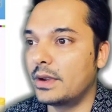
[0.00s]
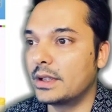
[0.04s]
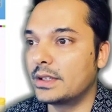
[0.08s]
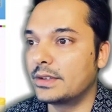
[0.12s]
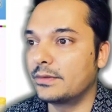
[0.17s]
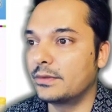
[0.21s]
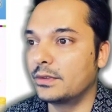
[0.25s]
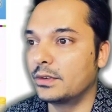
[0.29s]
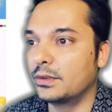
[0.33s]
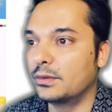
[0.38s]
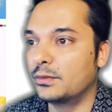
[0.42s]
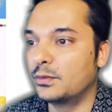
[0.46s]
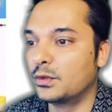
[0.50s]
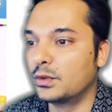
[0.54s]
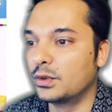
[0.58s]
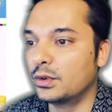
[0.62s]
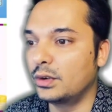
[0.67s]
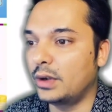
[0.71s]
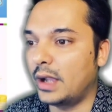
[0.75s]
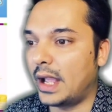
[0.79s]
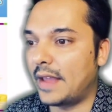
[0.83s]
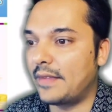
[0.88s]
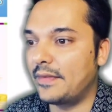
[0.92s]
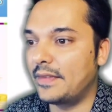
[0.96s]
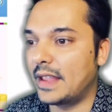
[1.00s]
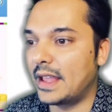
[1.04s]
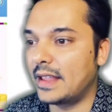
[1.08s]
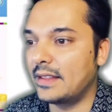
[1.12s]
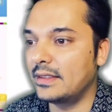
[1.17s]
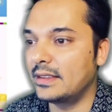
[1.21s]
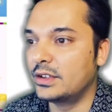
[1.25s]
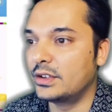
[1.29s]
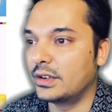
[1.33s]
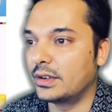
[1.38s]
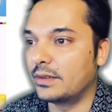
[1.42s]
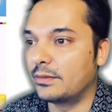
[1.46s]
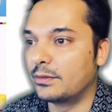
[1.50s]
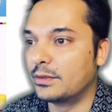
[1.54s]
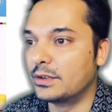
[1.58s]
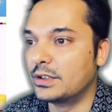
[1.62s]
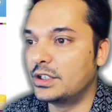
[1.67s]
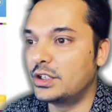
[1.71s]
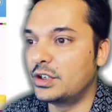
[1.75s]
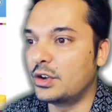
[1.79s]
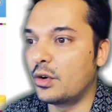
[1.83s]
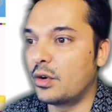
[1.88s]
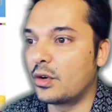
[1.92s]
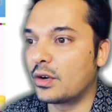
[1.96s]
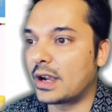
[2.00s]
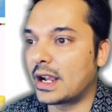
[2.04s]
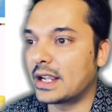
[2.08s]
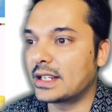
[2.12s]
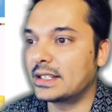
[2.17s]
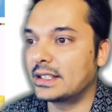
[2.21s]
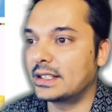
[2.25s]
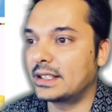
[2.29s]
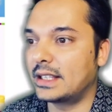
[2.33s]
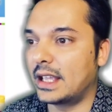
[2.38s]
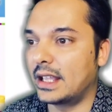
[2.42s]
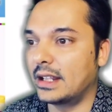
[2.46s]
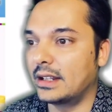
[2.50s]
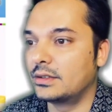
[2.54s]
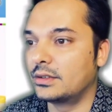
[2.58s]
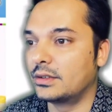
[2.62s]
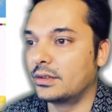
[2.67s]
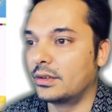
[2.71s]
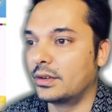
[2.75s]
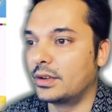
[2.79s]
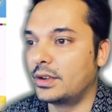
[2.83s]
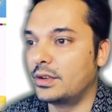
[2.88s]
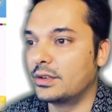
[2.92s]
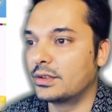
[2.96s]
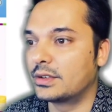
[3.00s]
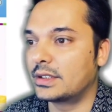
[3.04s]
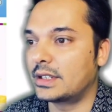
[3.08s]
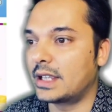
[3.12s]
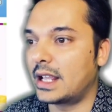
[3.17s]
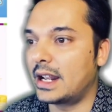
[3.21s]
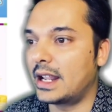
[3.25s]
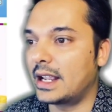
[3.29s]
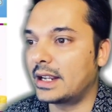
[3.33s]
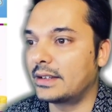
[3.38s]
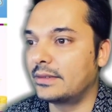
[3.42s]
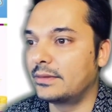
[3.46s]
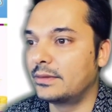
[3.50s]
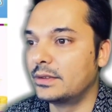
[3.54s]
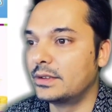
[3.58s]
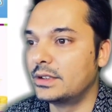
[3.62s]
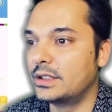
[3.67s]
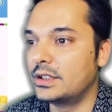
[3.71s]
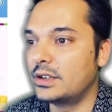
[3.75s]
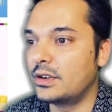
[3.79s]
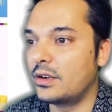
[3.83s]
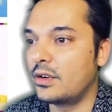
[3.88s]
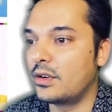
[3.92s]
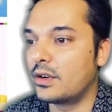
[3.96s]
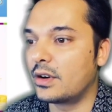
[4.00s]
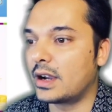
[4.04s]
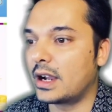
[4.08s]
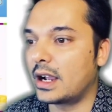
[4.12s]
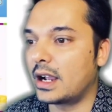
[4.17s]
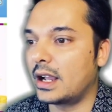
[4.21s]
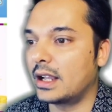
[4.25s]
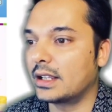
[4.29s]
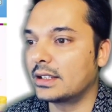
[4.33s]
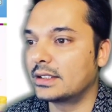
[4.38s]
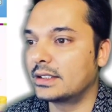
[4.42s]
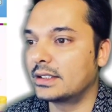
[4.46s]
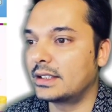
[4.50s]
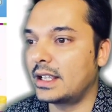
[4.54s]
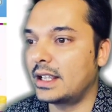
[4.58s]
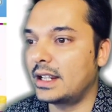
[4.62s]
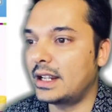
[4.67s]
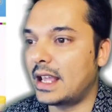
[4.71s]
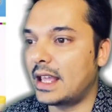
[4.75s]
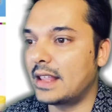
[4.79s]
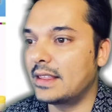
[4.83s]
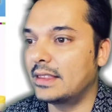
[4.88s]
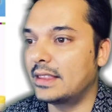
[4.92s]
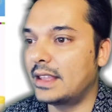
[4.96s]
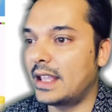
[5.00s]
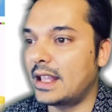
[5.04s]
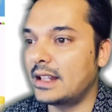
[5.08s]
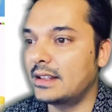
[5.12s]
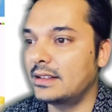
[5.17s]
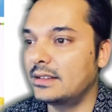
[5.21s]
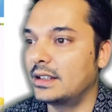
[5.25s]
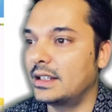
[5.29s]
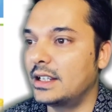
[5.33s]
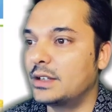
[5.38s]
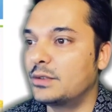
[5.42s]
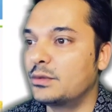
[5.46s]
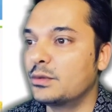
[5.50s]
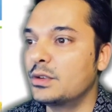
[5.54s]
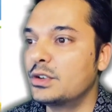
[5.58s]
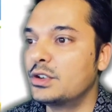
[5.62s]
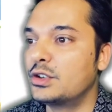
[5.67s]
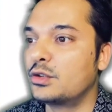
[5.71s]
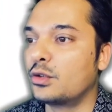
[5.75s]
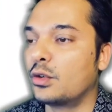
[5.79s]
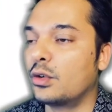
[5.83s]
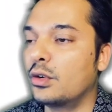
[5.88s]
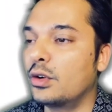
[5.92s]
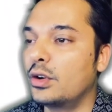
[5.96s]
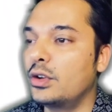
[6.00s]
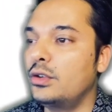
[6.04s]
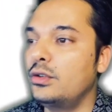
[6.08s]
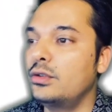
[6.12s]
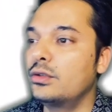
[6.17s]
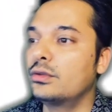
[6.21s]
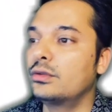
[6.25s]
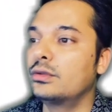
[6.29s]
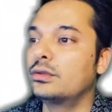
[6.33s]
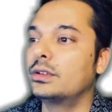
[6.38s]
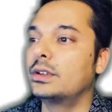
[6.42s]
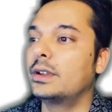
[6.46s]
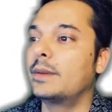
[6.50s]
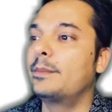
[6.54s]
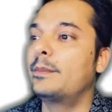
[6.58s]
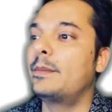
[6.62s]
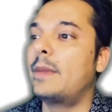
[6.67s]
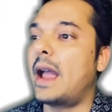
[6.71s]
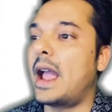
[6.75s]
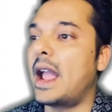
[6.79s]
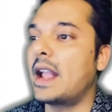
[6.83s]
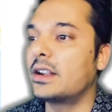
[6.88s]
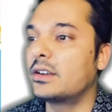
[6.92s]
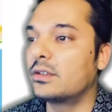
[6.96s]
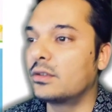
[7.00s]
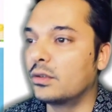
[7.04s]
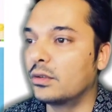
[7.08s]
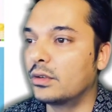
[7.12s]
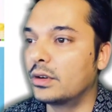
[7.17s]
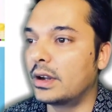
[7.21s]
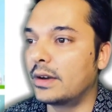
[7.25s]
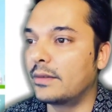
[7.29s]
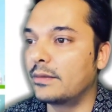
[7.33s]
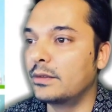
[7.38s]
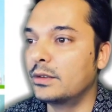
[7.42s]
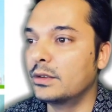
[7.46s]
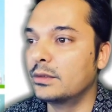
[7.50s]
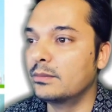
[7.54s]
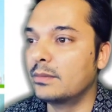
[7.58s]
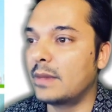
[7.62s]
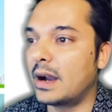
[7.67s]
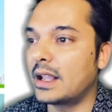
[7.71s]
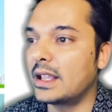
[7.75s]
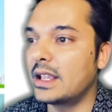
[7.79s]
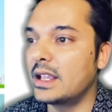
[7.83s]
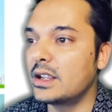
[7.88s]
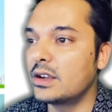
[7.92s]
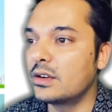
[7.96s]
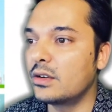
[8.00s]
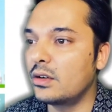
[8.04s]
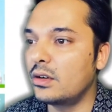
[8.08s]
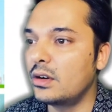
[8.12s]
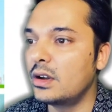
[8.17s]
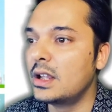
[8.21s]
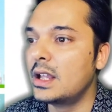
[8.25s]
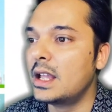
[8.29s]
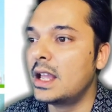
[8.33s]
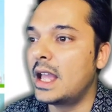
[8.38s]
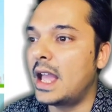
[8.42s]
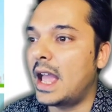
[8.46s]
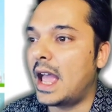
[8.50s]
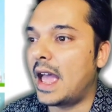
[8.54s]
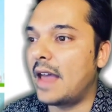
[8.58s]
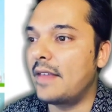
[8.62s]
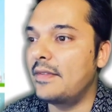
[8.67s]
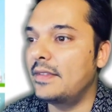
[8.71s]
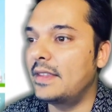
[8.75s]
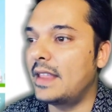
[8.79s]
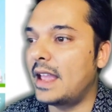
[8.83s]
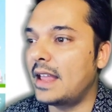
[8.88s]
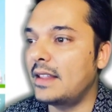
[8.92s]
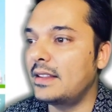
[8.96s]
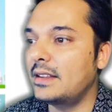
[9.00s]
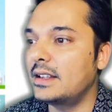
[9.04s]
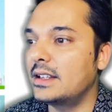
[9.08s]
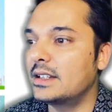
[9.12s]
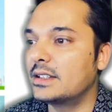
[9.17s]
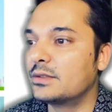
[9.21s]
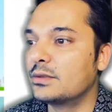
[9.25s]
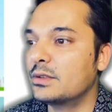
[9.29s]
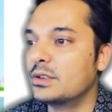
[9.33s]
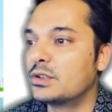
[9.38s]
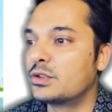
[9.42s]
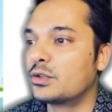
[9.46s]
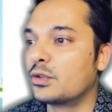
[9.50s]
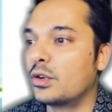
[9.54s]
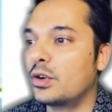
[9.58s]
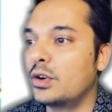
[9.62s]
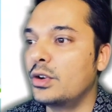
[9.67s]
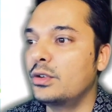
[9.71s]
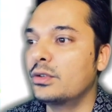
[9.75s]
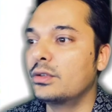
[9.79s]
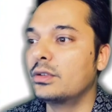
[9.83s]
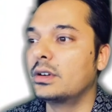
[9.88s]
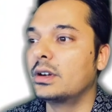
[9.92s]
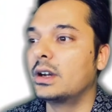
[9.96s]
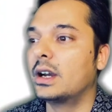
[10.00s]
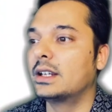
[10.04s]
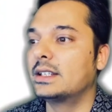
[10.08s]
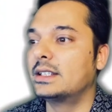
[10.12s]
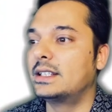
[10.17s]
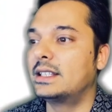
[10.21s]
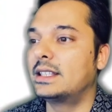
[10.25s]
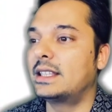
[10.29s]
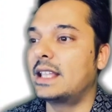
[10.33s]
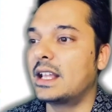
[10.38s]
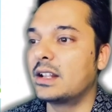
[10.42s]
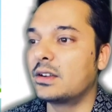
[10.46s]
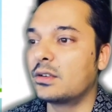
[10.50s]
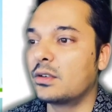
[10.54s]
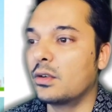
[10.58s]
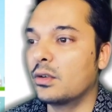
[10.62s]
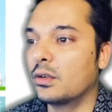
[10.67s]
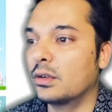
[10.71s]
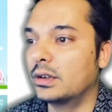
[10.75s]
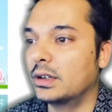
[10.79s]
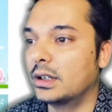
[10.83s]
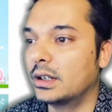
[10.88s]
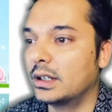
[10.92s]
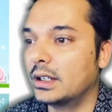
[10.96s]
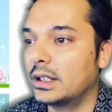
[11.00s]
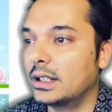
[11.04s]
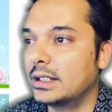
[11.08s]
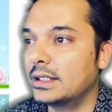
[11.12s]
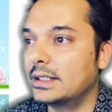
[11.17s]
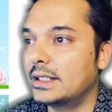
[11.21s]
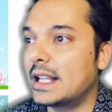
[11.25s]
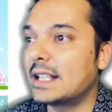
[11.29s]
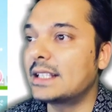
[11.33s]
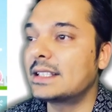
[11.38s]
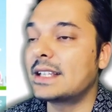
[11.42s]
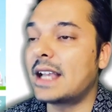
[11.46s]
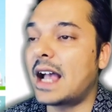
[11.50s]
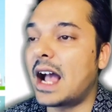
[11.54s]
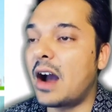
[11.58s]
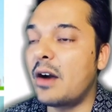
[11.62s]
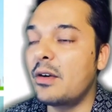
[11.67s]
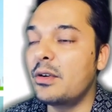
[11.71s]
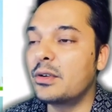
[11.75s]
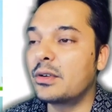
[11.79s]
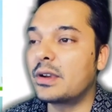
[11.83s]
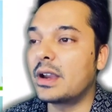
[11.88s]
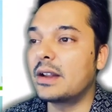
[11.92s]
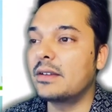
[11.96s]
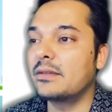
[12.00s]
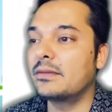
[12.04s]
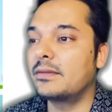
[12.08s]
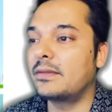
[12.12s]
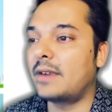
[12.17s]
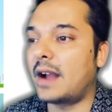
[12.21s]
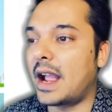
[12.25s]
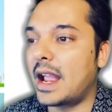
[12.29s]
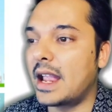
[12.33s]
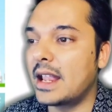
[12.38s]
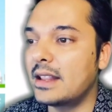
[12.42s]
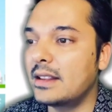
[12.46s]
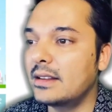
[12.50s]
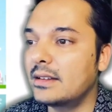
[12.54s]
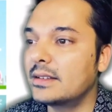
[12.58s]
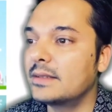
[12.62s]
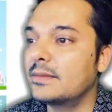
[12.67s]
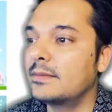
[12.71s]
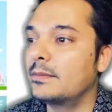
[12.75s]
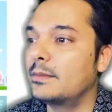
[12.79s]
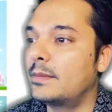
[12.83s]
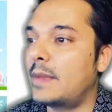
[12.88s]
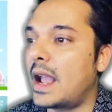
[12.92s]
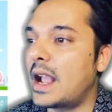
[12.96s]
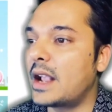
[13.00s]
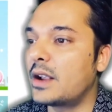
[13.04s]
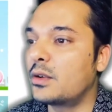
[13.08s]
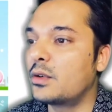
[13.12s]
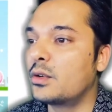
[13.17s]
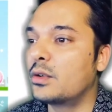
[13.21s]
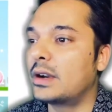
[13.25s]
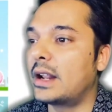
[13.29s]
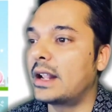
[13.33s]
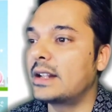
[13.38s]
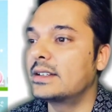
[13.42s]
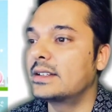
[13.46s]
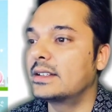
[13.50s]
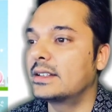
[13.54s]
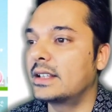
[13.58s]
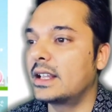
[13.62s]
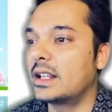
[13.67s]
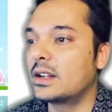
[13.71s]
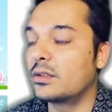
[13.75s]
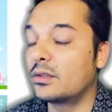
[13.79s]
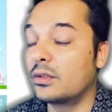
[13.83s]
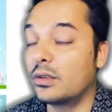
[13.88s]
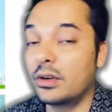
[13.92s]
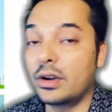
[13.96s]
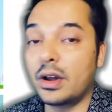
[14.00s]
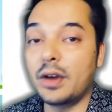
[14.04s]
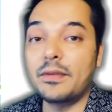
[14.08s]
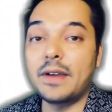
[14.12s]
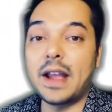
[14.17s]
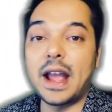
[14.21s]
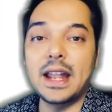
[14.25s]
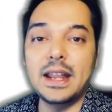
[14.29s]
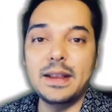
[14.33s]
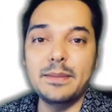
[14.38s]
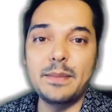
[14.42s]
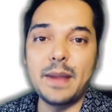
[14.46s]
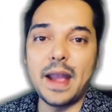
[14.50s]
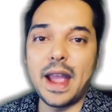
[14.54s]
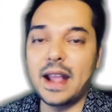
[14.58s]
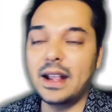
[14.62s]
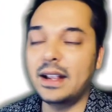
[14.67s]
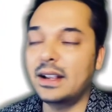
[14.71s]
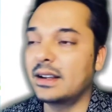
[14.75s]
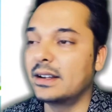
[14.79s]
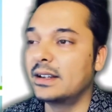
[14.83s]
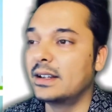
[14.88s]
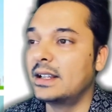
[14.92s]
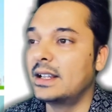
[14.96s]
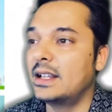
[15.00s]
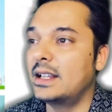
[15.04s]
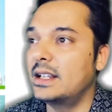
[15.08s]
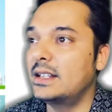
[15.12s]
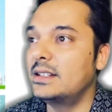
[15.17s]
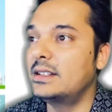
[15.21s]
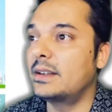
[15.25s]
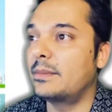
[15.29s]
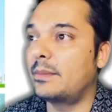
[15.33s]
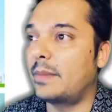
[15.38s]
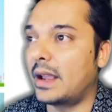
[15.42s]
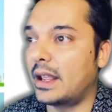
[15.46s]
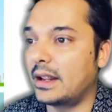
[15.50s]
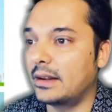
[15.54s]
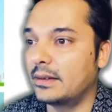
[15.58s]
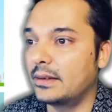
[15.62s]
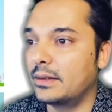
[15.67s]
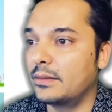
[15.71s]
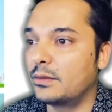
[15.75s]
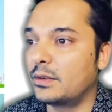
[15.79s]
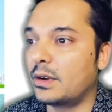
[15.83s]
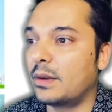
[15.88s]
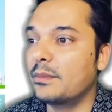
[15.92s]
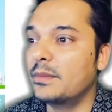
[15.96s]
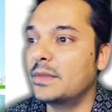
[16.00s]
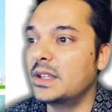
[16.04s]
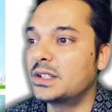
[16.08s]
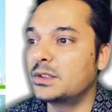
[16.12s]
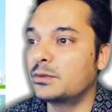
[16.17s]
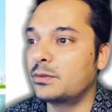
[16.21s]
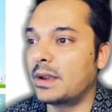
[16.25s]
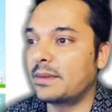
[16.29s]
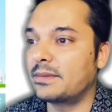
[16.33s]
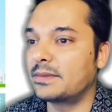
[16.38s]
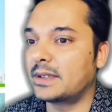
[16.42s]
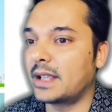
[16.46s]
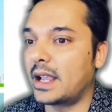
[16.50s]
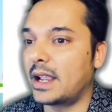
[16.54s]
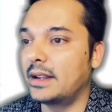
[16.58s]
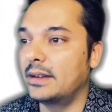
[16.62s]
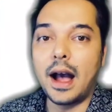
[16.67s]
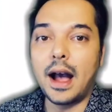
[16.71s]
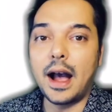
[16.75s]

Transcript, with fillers: It's Fu Fu and then Fujioka Shiten. So you select Fujioka Shiten and then it will show you the bank code of Gumma Ginko and then it will show you Shiten code. That's how you can find bank code and Shiten code of any bank in Japan from this website.